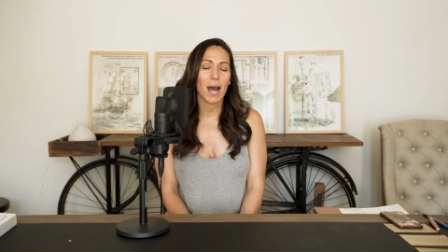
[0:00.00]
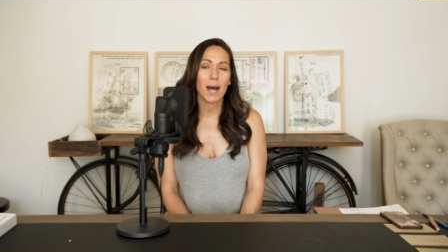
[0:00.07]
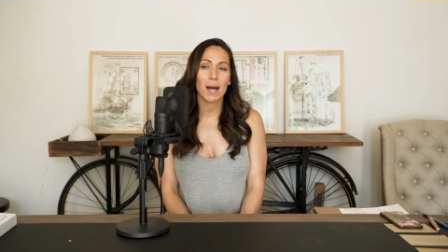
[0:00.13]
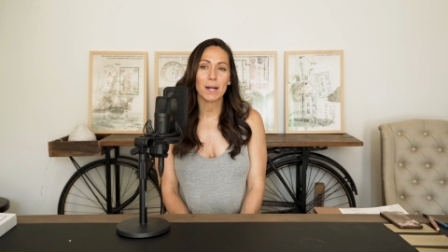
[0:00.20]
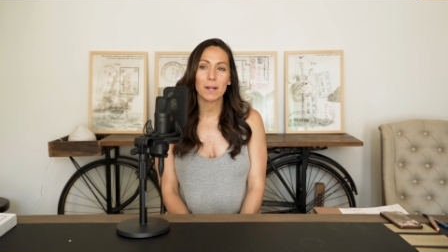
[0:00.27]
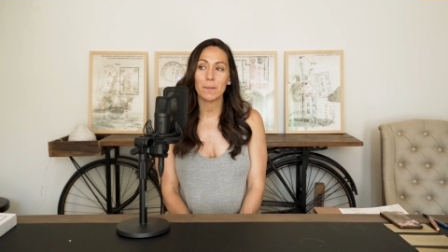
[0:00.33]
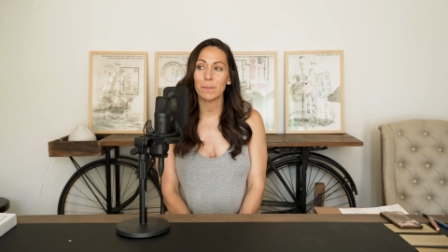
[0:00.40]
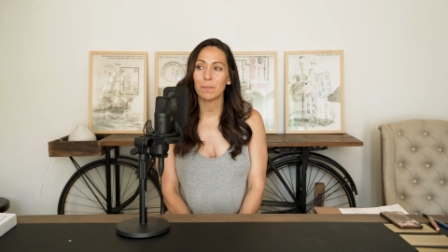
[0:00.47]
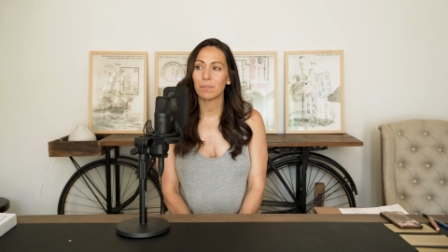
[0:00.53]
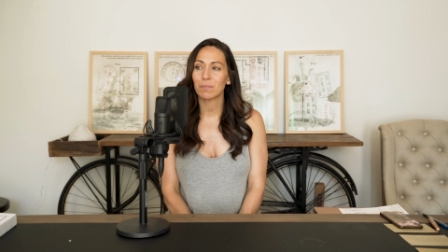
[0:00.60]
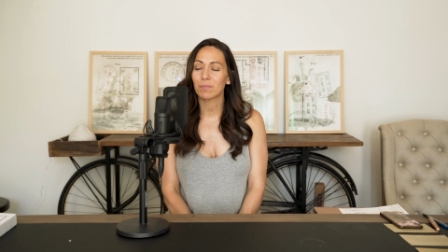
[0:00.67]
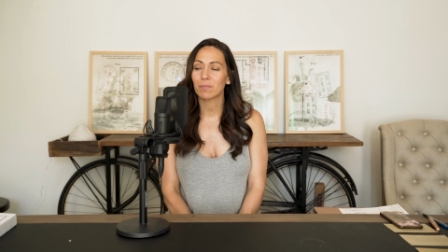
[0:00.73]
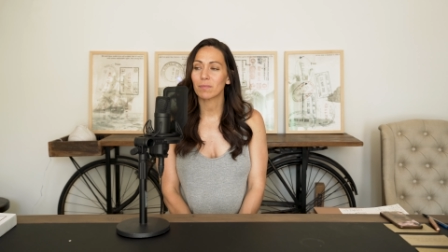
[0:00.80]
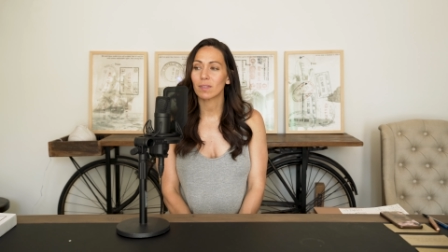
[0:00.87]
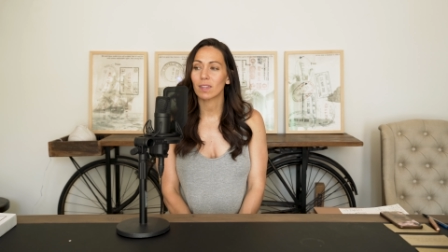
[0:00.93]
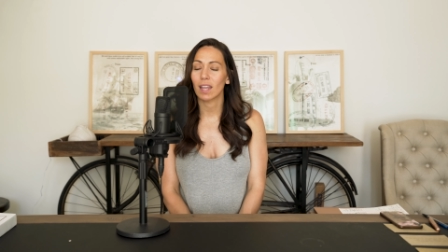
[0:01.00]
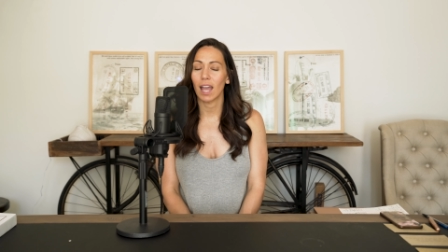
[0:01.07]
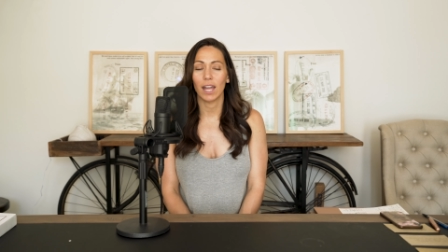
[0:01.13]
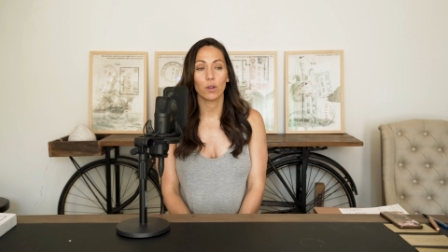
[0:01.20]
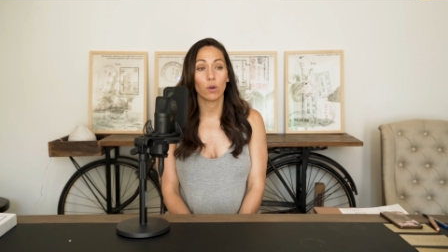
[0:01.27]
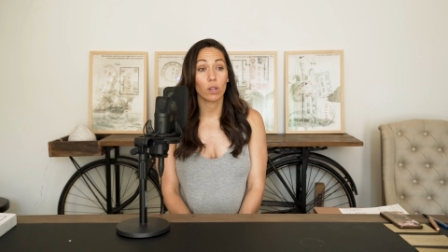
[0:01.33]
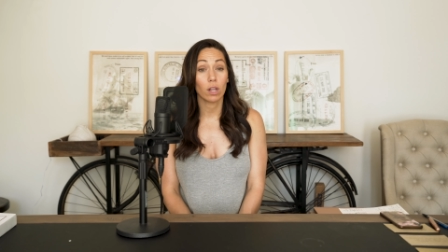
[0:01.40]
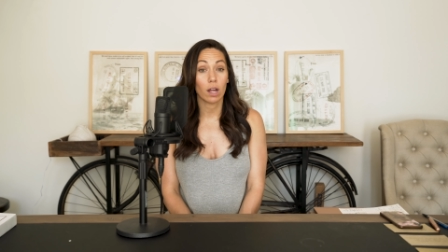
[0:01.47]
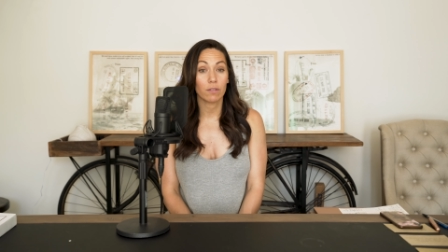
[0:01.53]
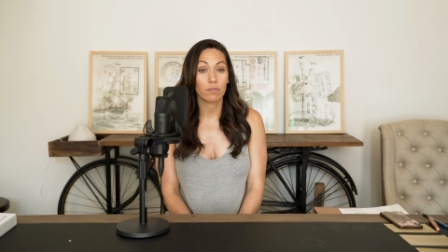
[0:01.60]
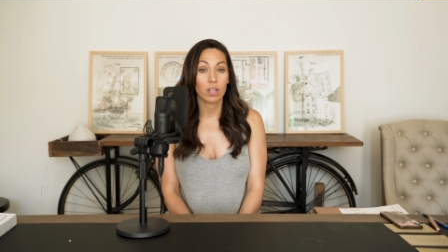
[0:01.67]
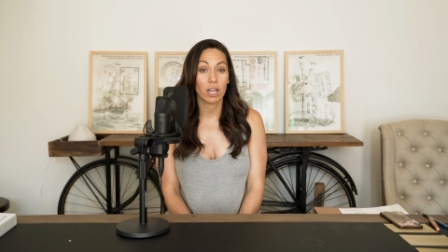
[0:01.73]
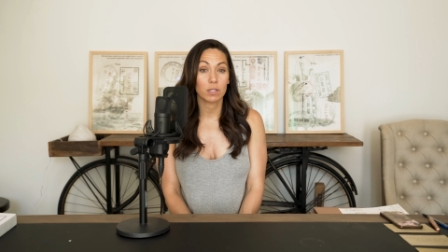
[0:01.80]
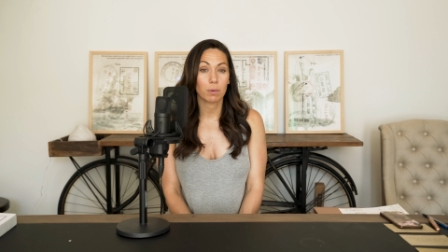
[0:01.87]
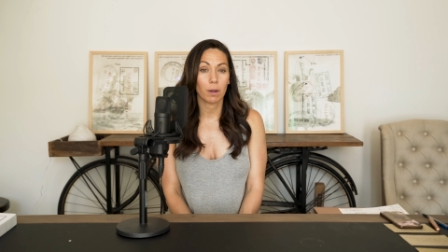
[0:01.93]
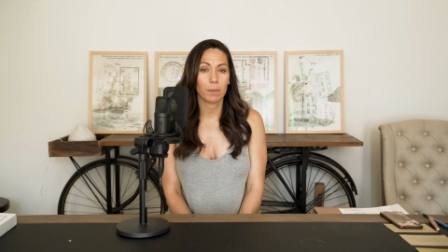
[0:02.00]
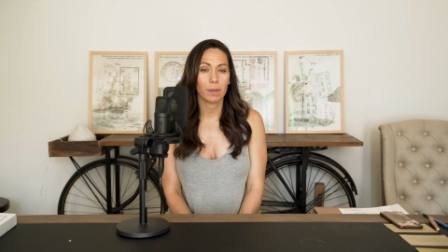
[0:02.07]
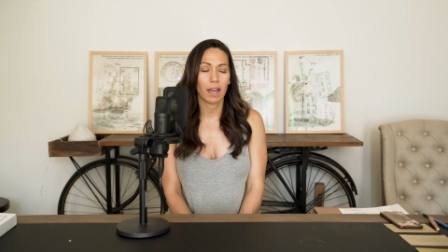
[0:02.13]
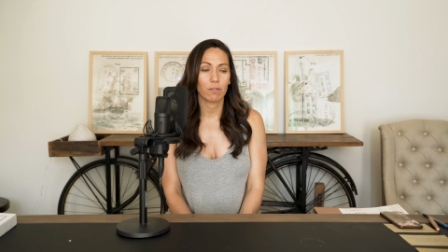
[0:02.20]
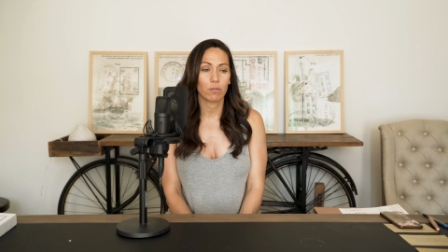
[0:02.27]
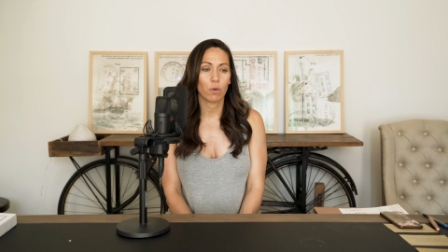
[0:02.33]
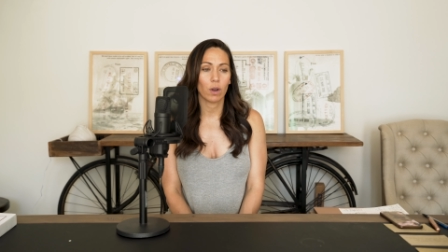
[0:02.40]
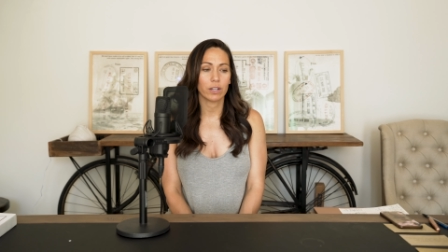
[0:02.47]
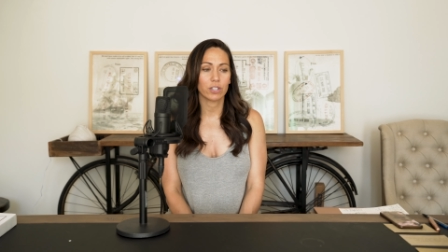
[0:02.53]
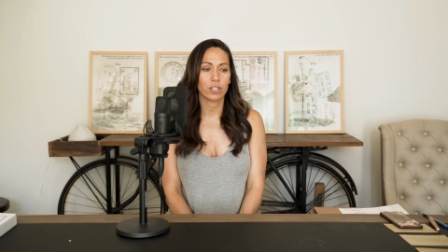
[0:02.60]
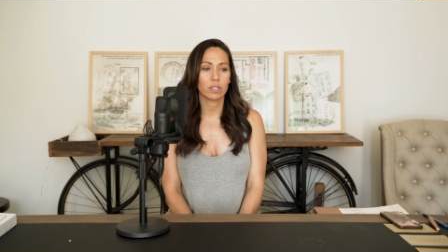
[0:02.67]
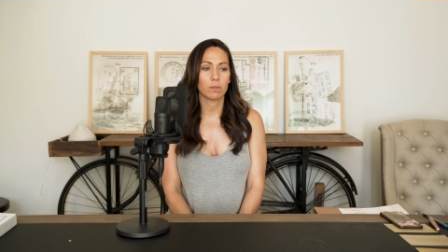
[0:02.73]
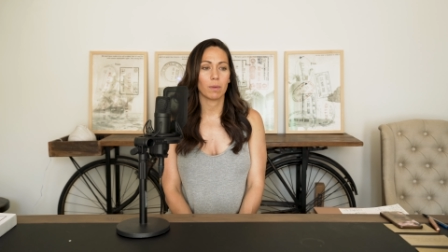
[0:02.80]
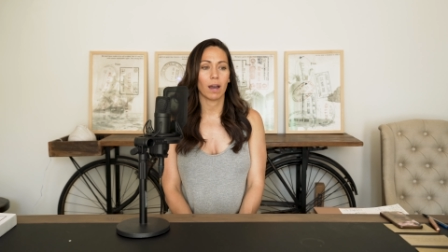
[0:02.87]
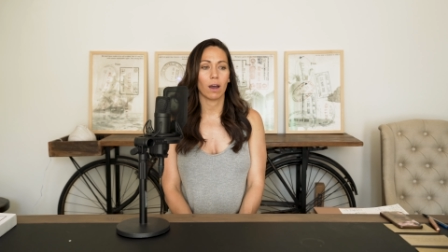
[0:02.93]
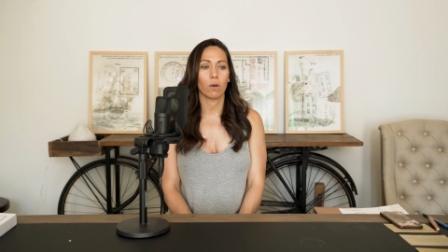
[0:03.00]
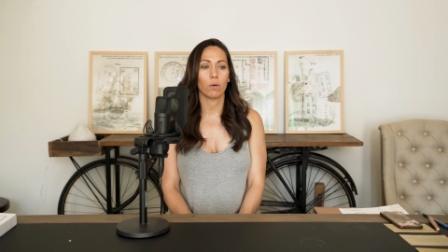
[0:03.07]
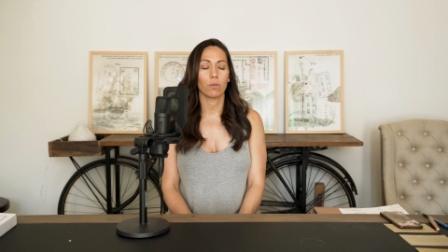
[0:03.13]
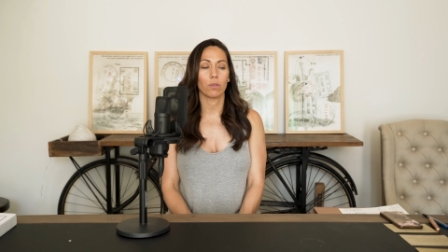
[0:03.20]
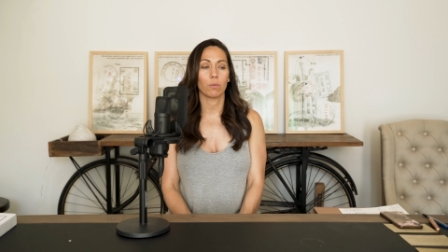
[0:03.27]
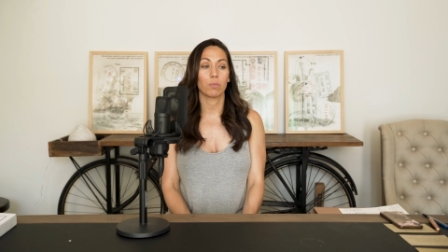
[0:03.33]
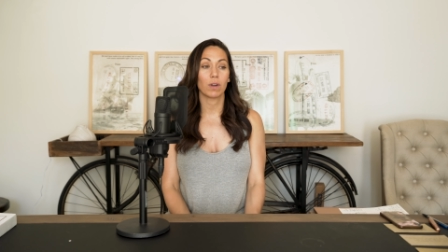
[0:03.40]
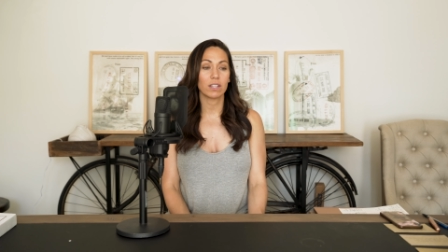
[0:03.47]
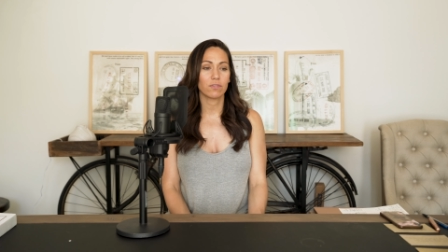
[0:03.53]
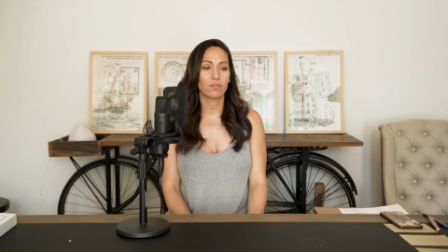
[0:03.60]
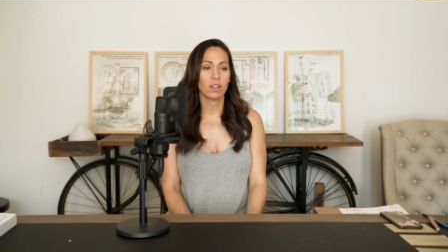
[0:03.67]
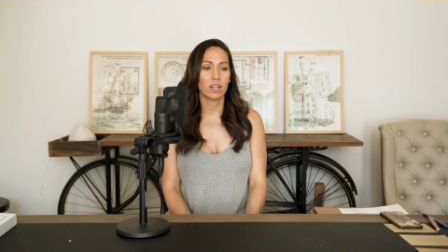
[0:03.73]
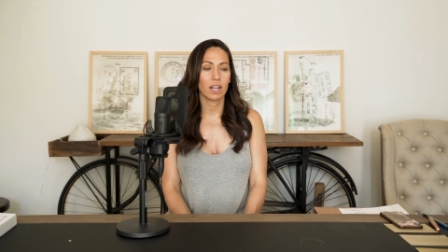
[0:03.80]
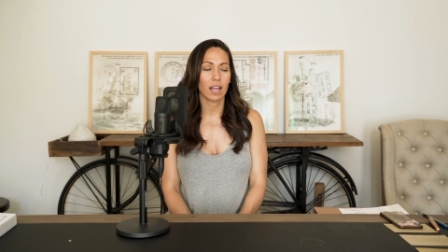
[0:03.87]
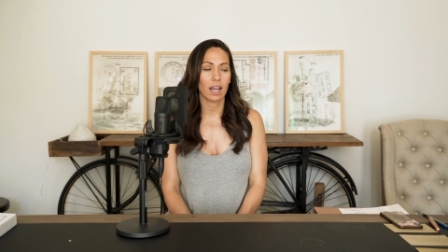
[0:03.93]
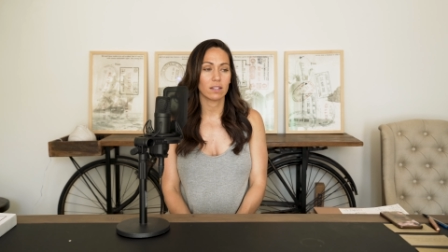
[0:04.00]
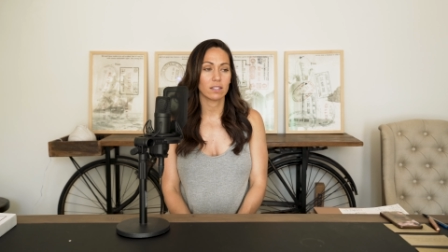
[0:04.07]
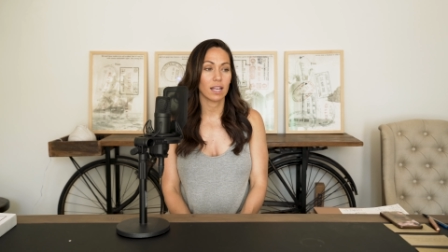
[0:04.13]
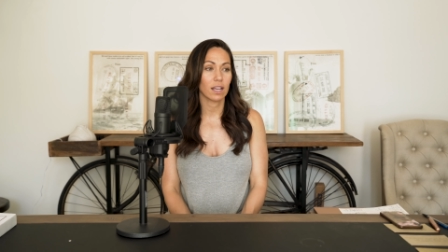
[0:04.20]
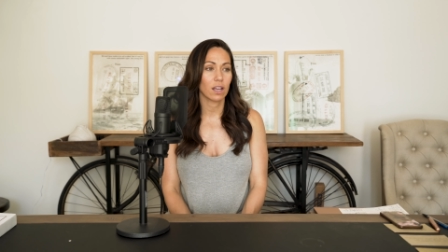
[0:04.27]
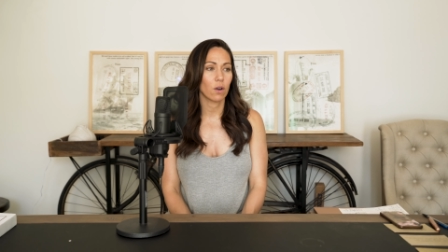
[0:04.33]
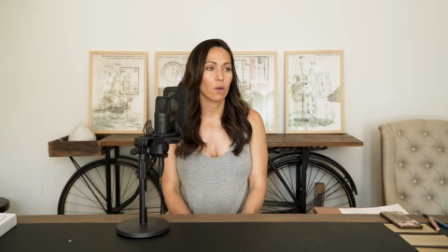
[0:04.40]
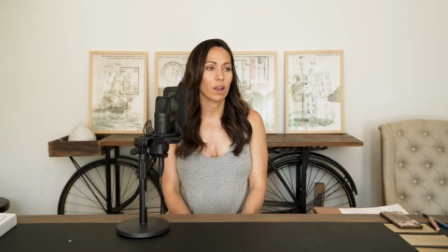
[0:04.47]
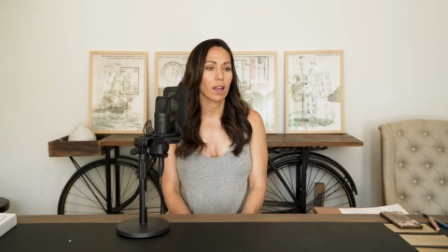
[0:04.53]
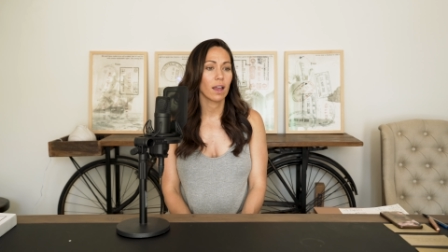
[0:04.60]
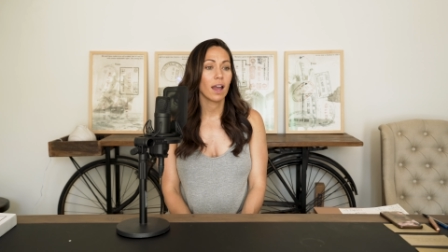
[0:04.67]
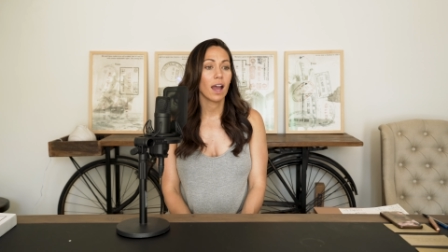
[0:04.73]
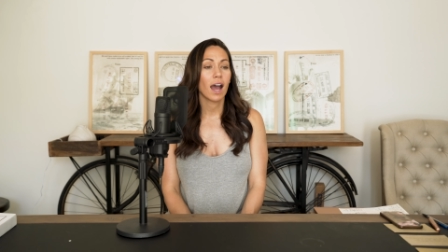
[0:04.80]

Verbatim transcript: Um, I know a lot of you guys probably have questions about the breastfeeding. How's that going?